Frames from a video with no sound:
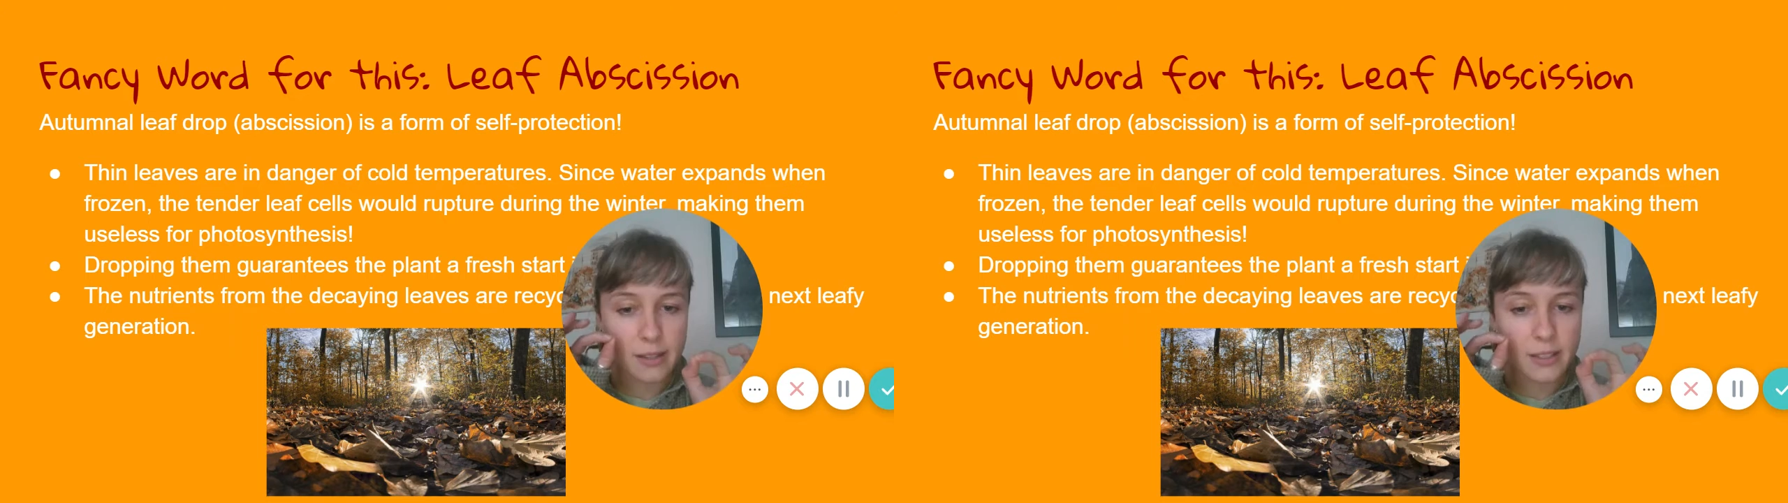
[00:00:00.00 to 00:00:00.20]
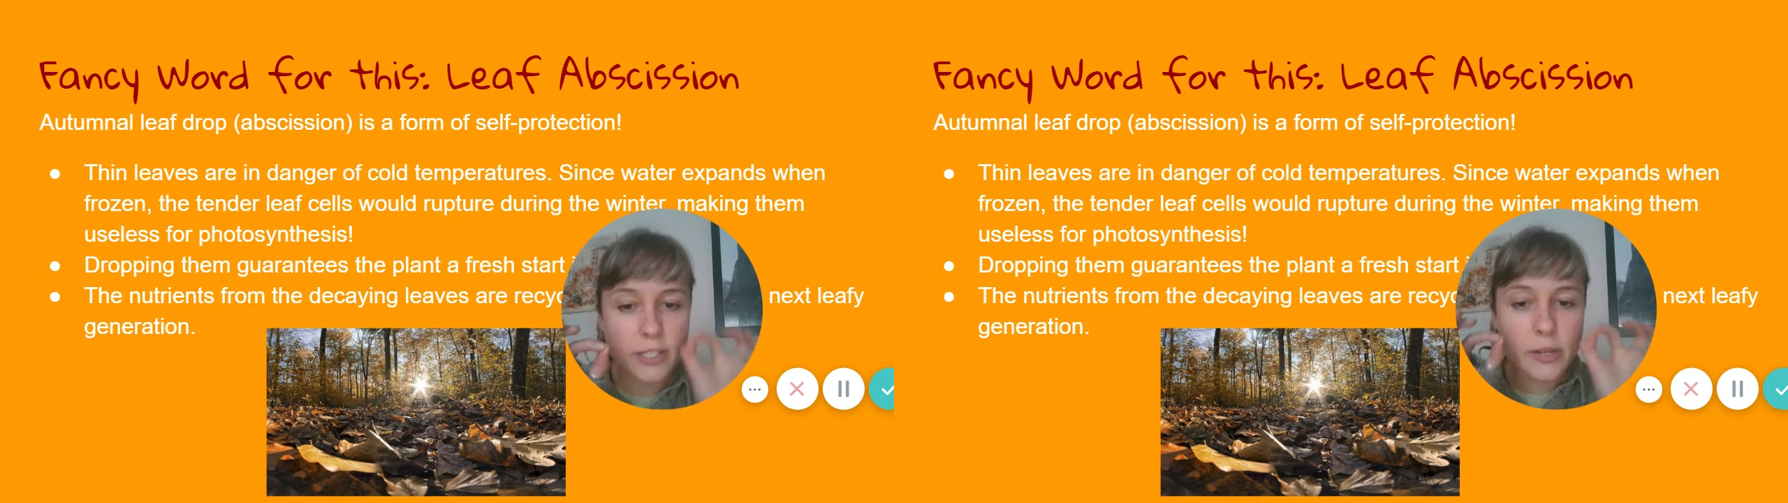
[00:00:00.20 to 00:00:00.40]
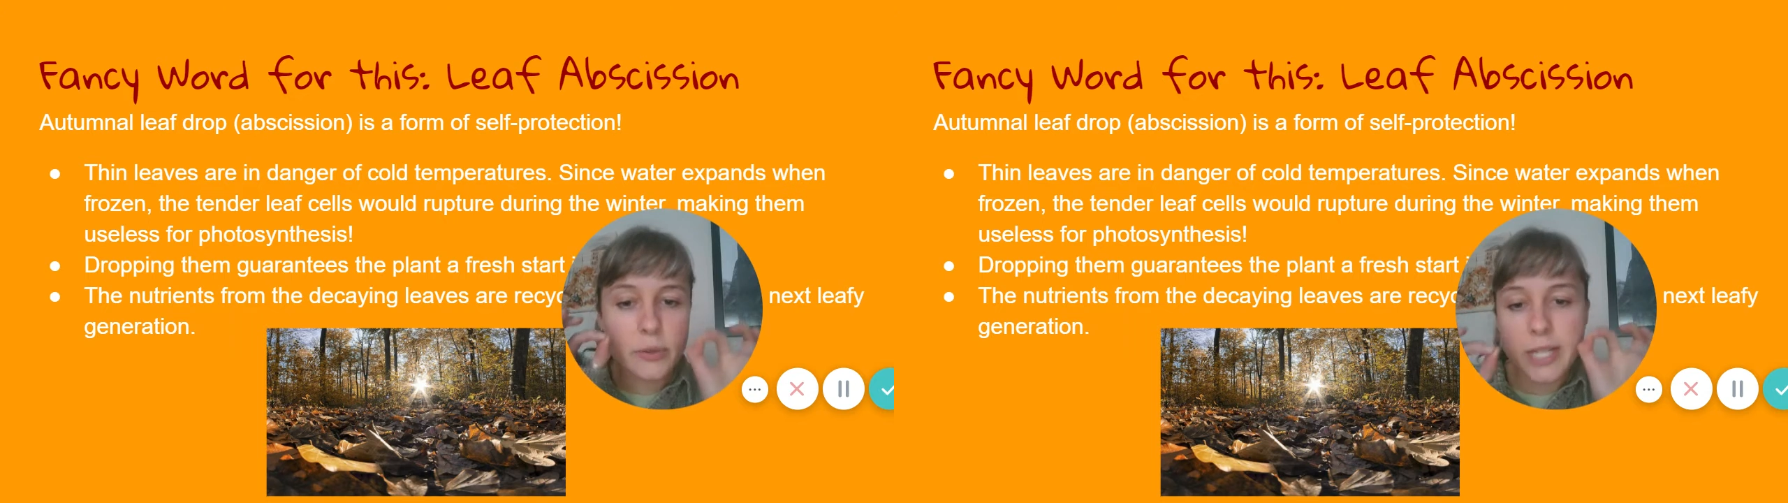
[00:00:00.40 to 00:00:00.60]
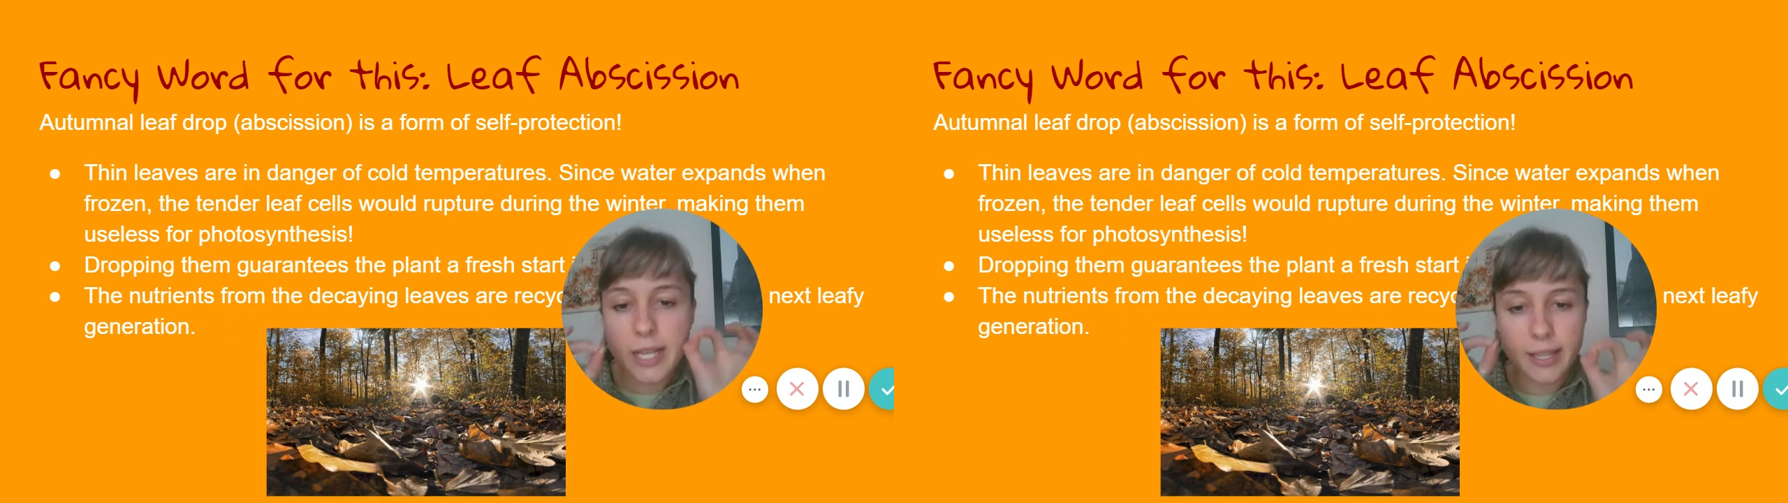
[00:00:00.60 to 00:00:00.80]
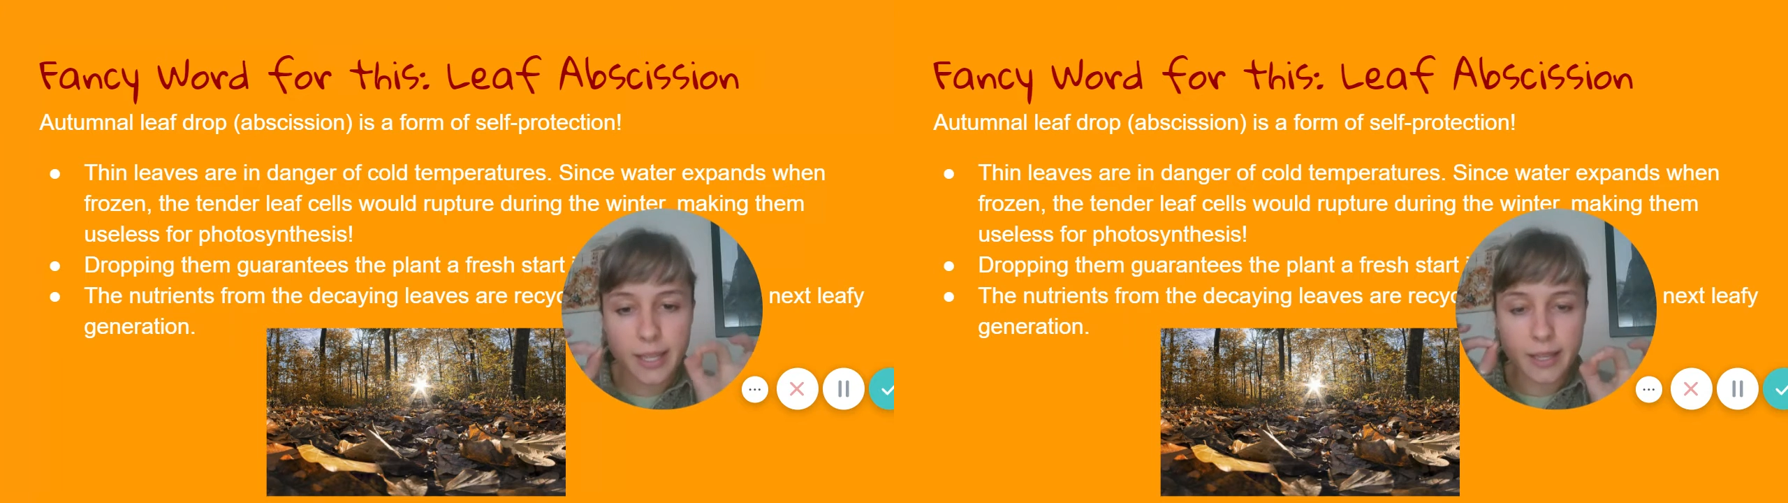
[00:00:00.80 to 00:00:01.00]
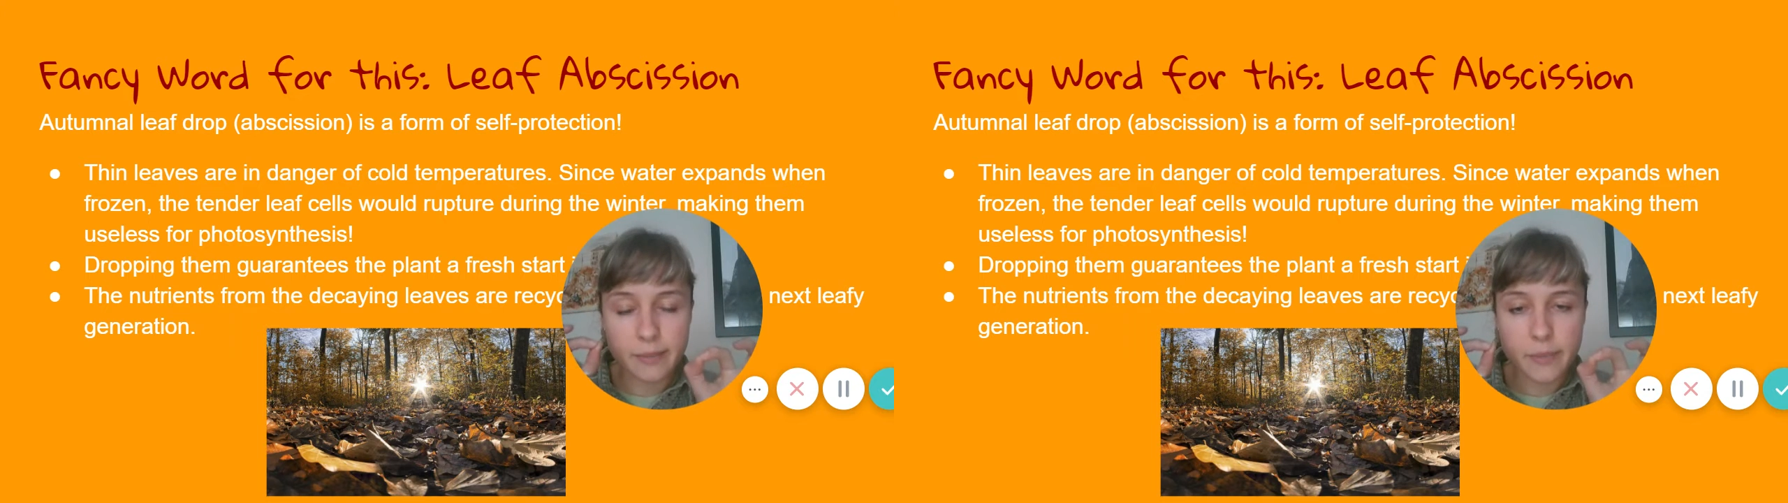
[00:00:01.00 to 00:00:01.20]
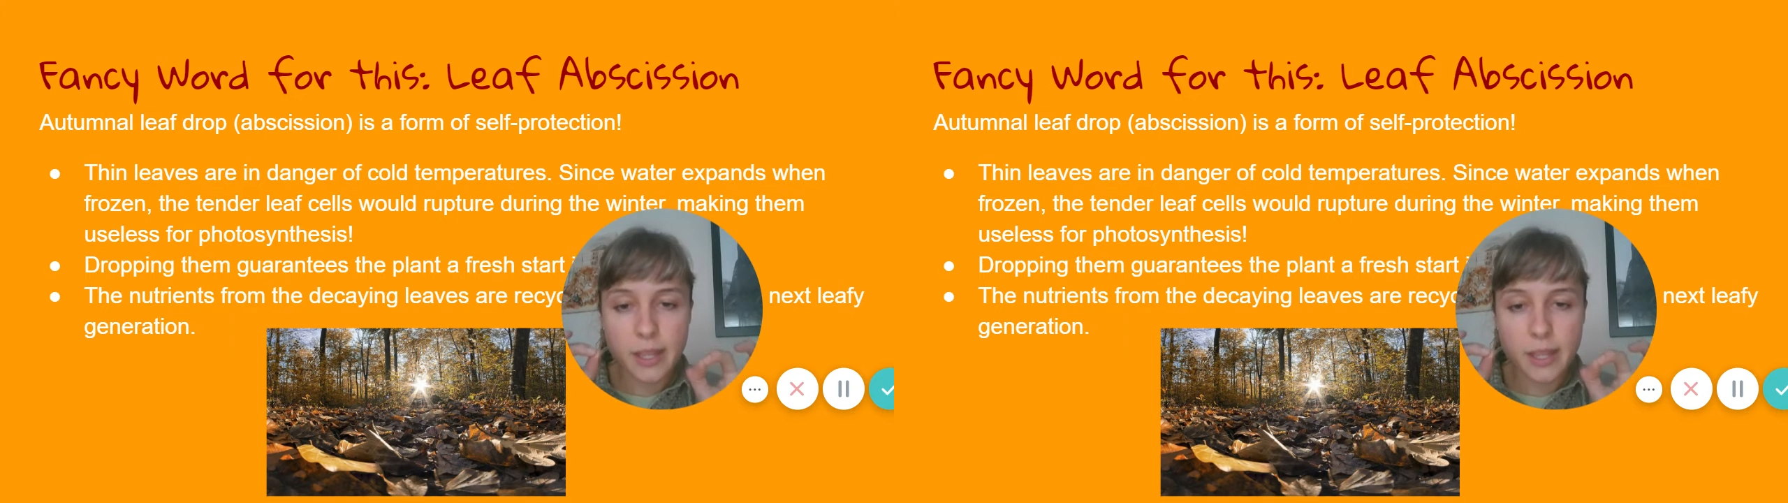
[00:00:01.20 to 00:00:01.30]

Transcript: it's so delicate,